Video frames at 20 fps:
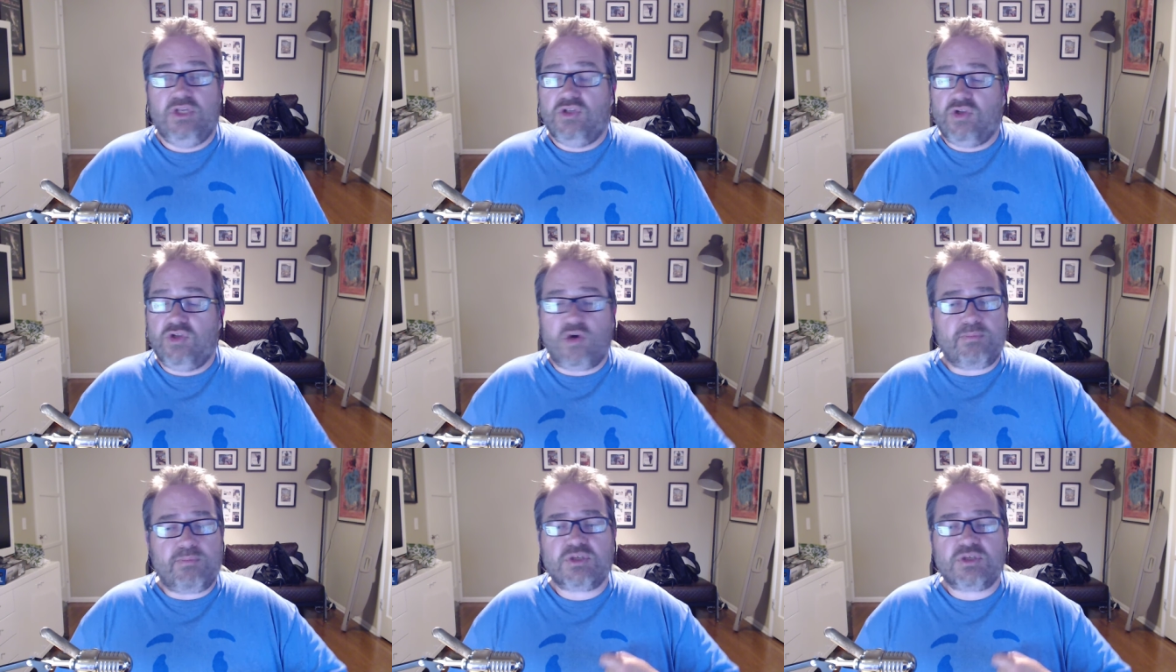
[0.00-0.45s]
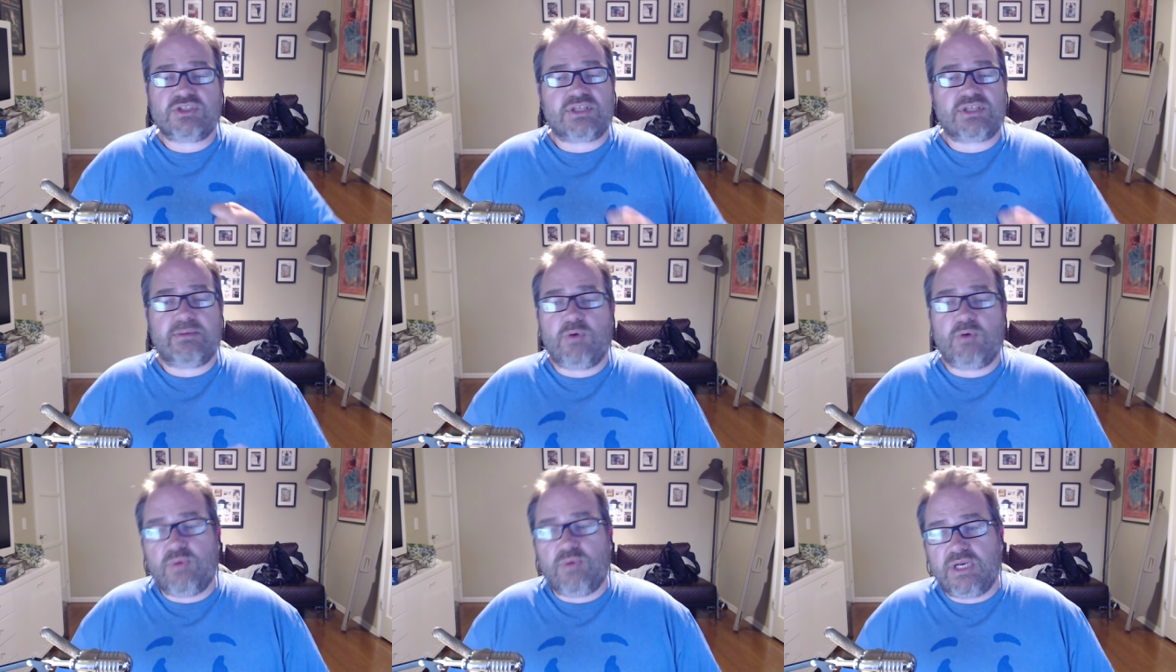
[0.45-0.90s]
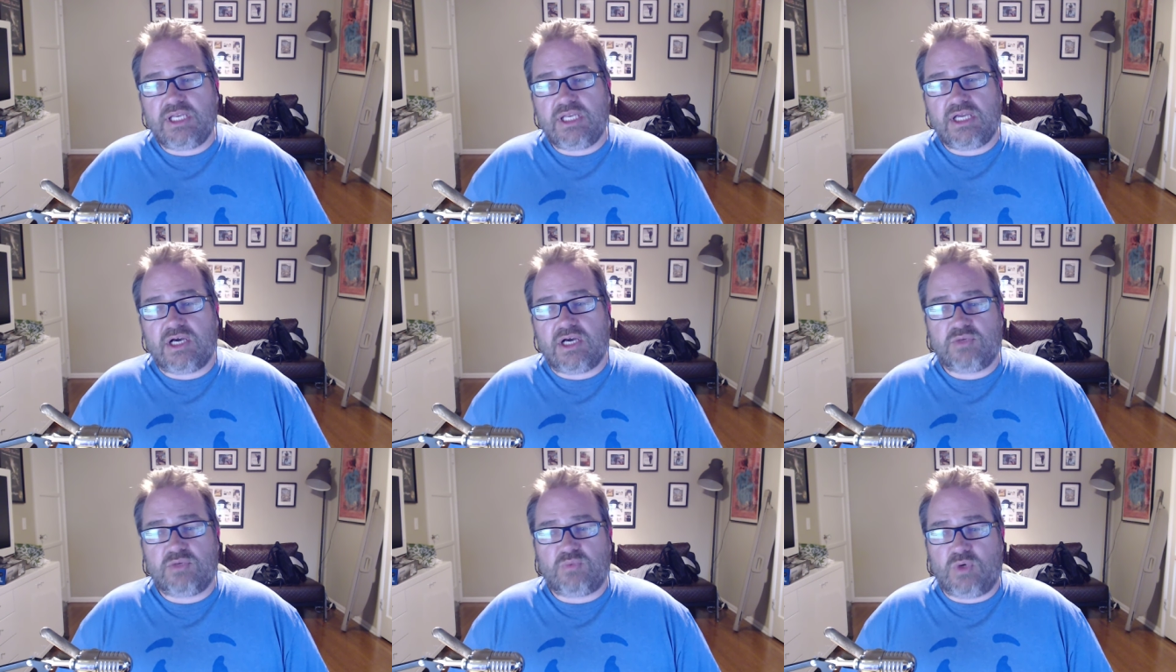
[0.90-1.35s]
Not because I'm a really
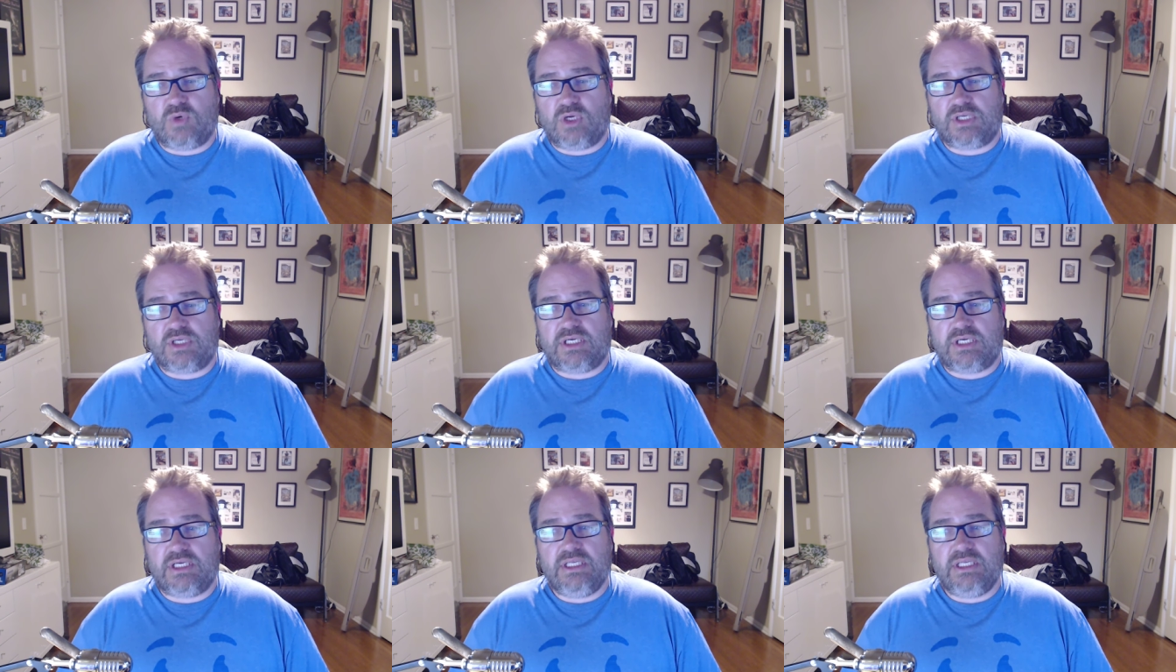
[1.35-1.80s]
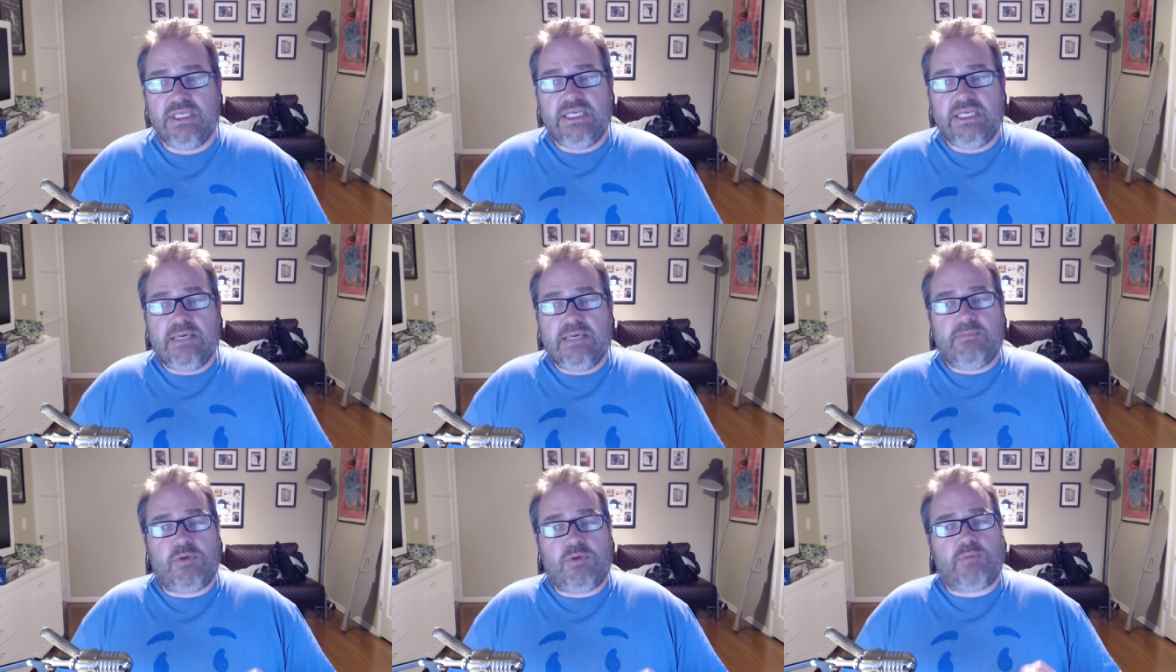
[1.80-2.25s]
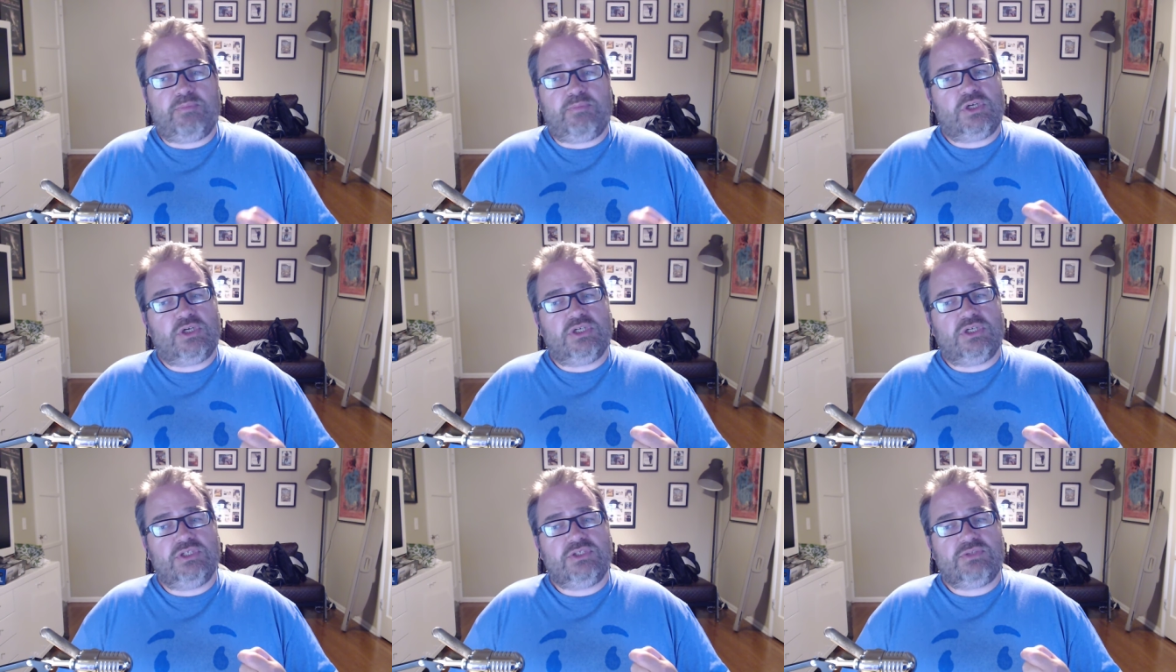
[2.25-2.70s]
hard worker, but
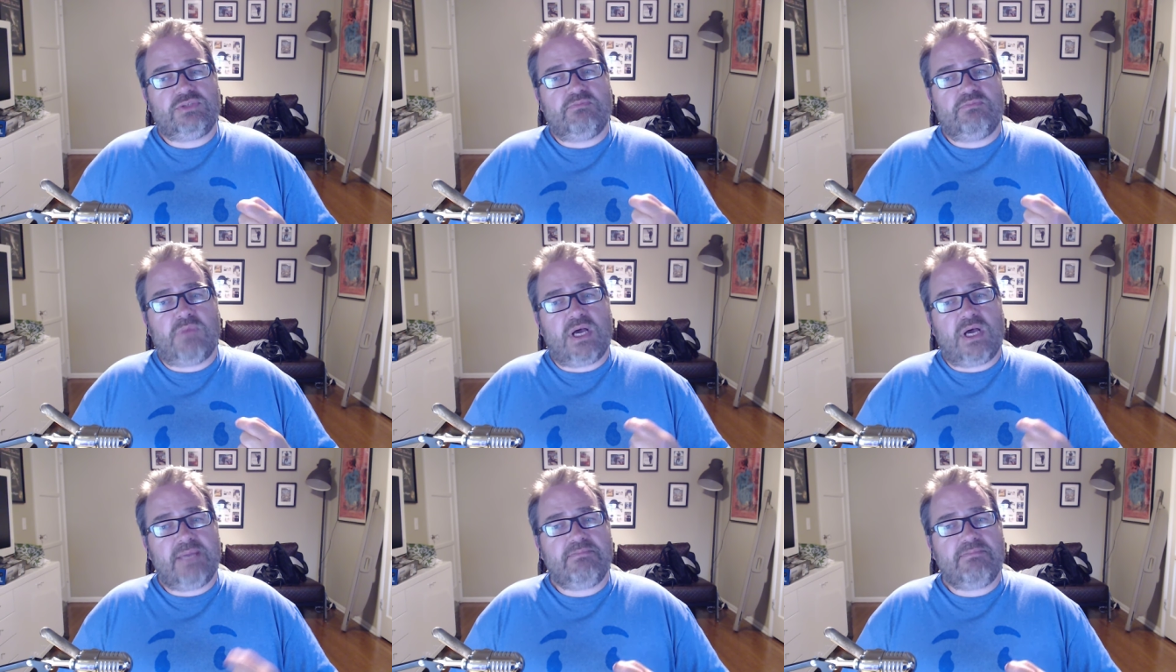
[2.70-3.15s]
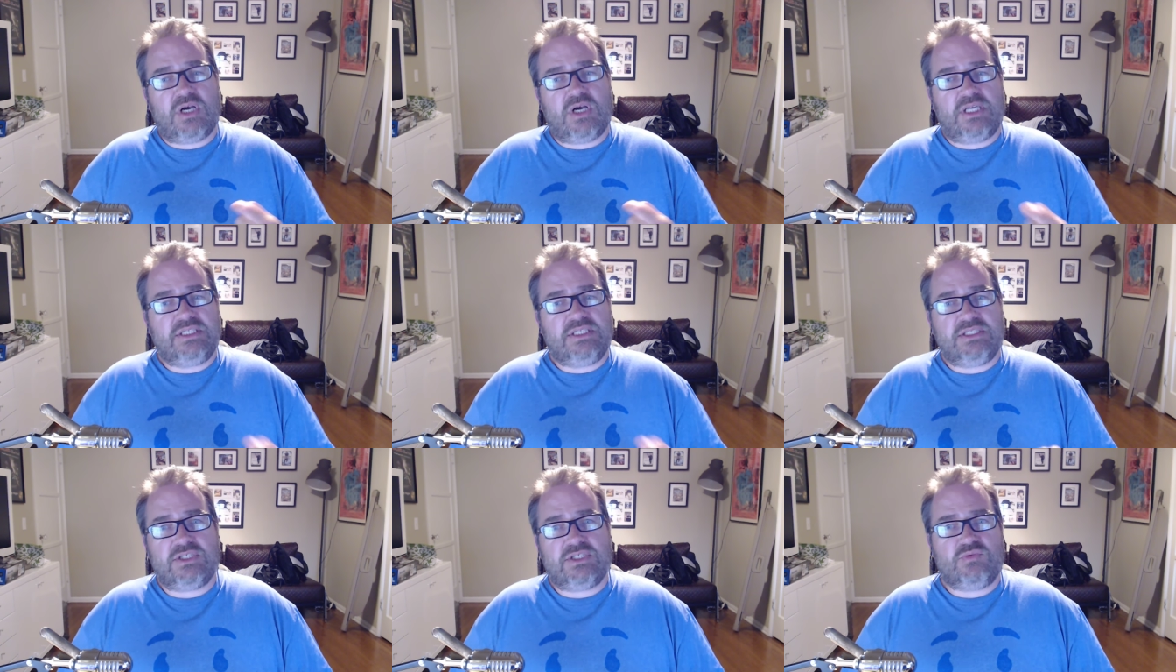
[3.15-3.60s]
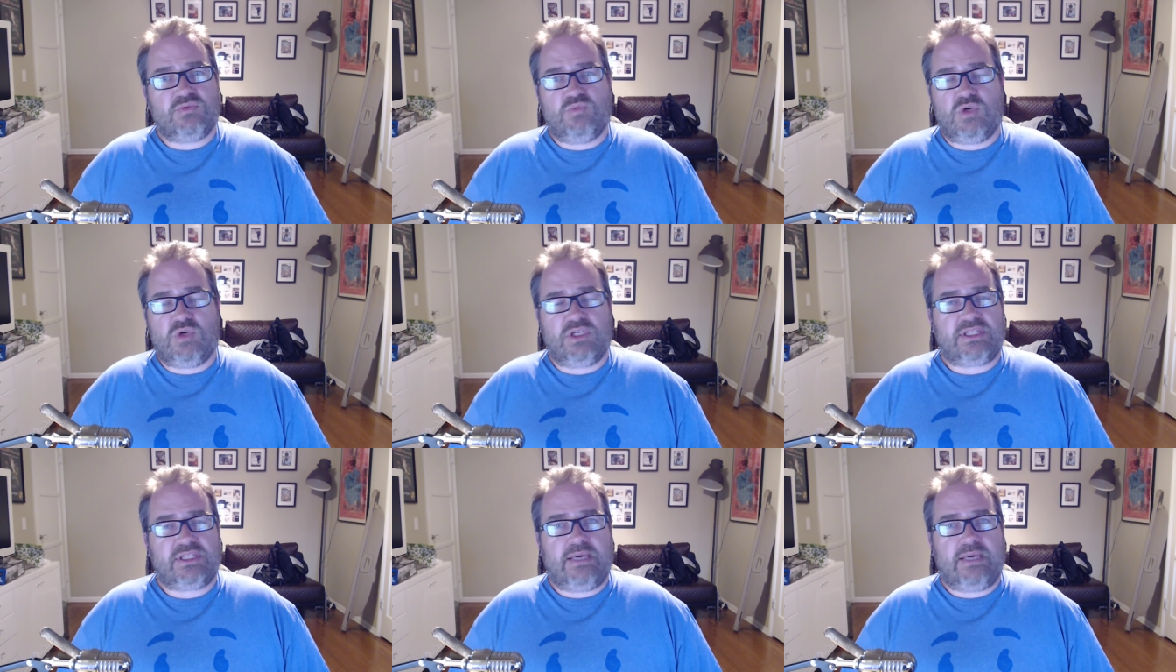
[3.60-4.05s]
because my mind doesn't
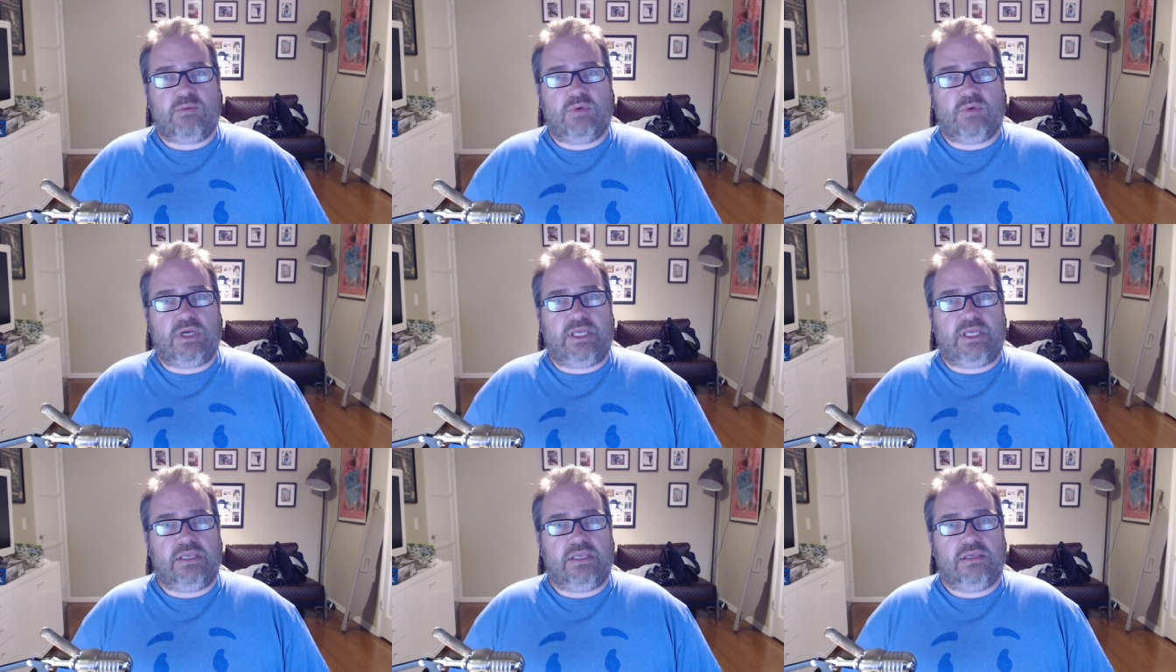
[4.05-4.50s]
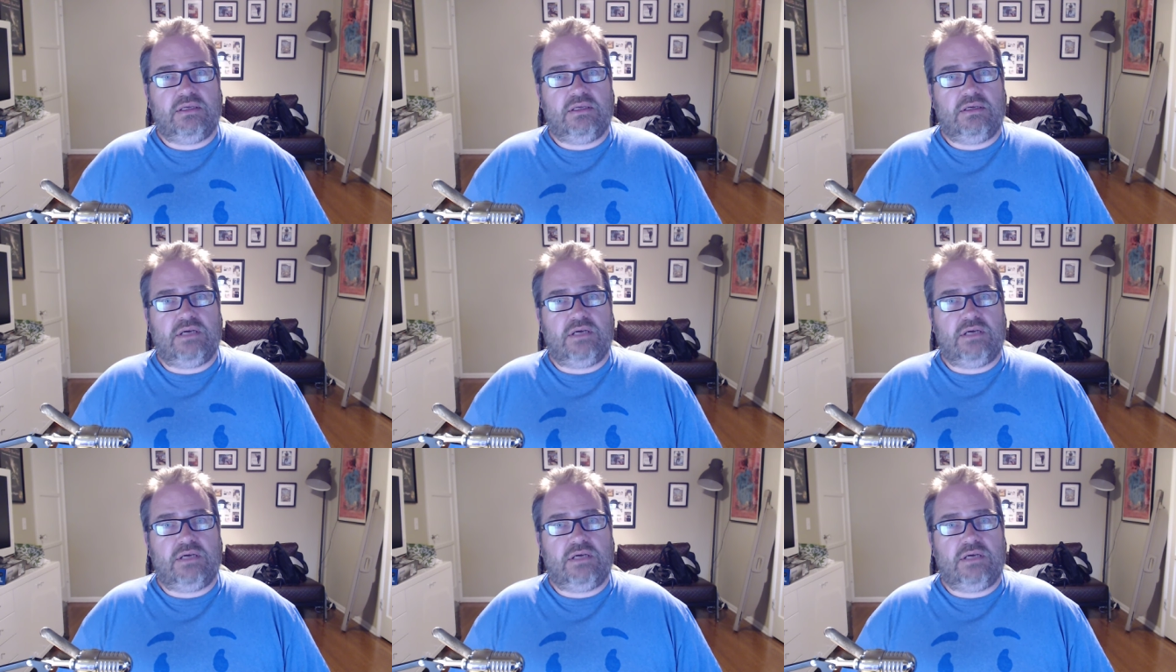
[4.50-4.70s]
work that way.